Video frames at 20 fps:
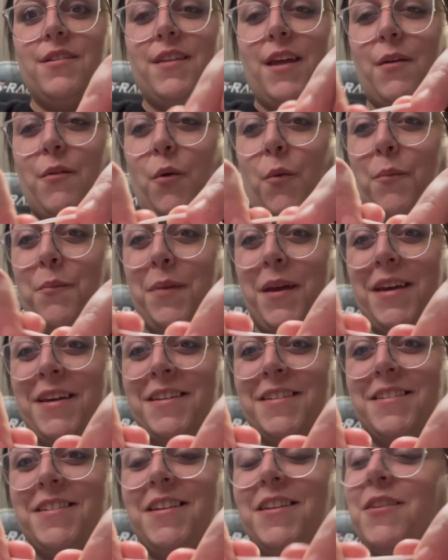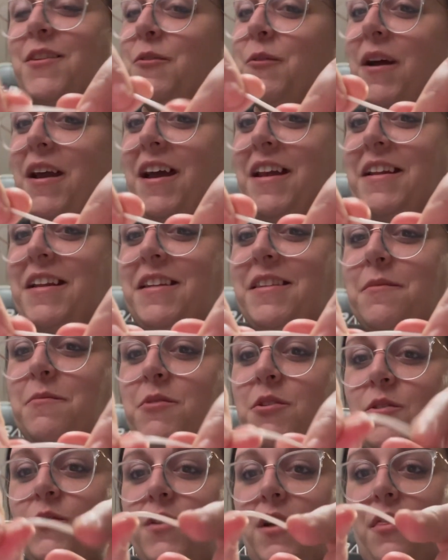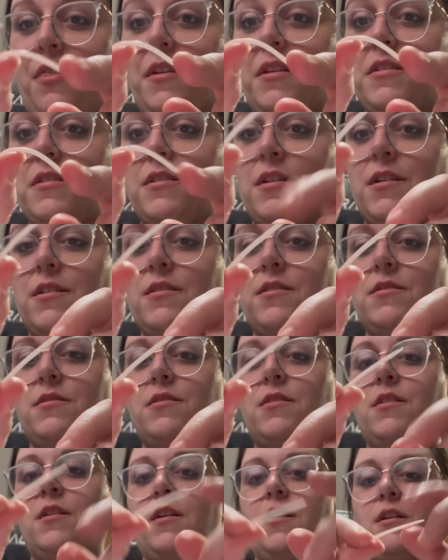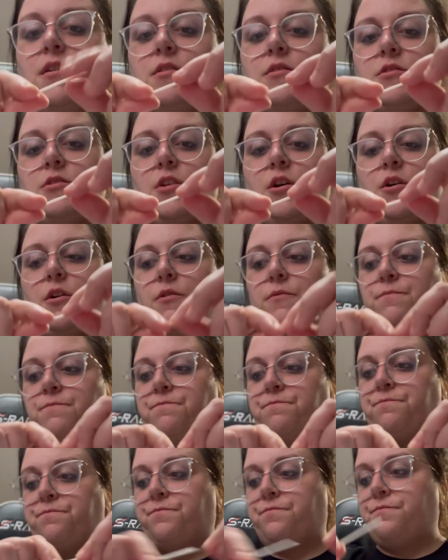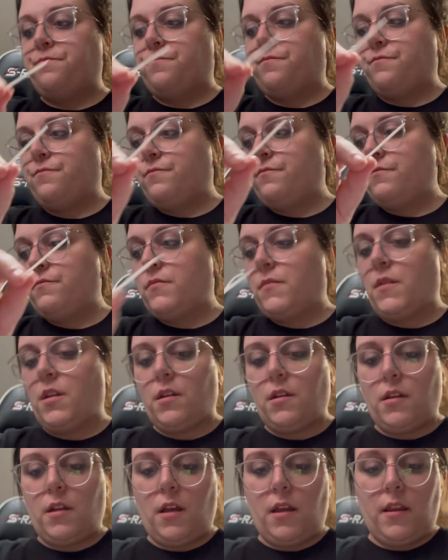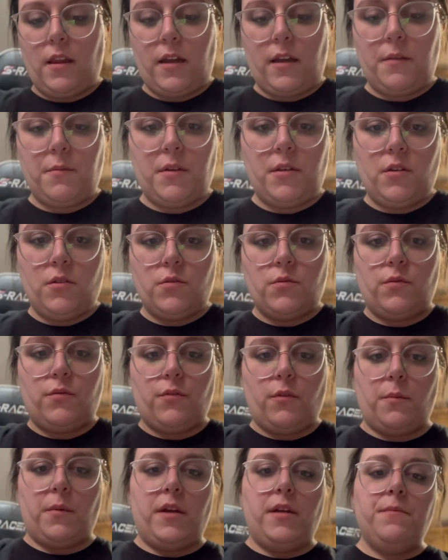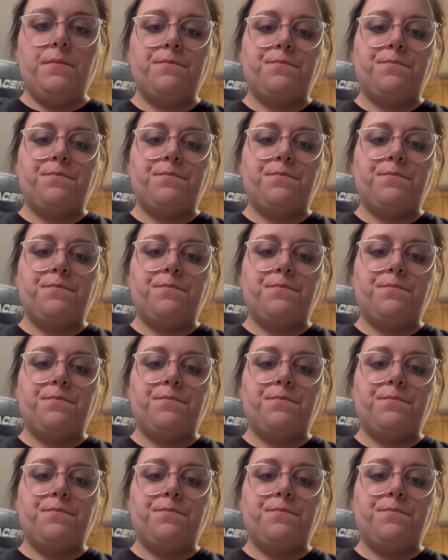They won't bend the way I need them to, and this does. So that can be useful for me.